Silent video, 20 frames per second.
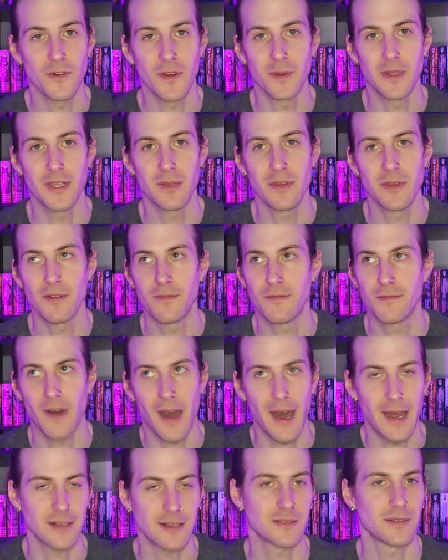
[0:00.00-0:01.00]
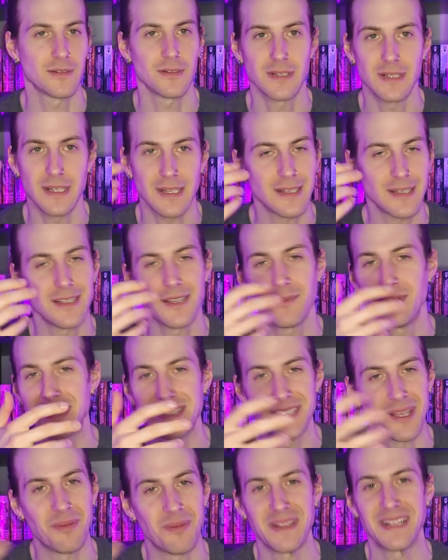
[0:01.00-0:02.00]
I mean, give me a fox, or like, give me
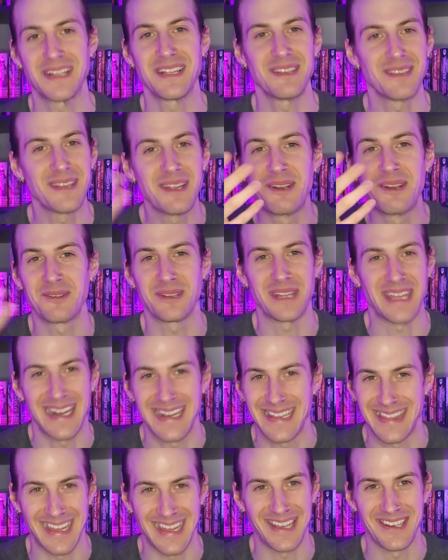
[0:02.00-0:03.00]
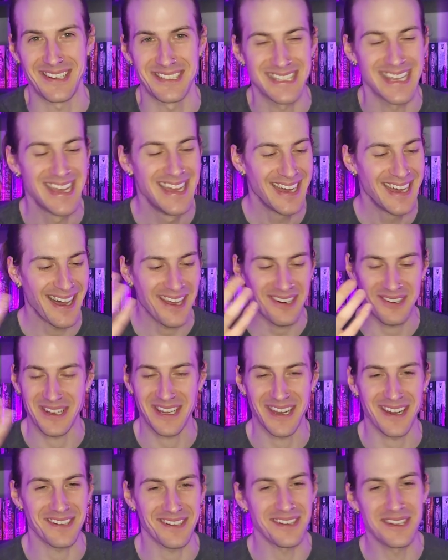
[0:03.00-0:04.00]
something, literally anything else. I don't
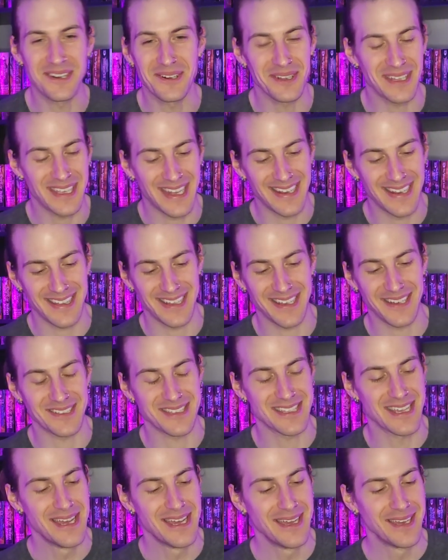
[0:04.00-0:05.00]
care, literally anything else.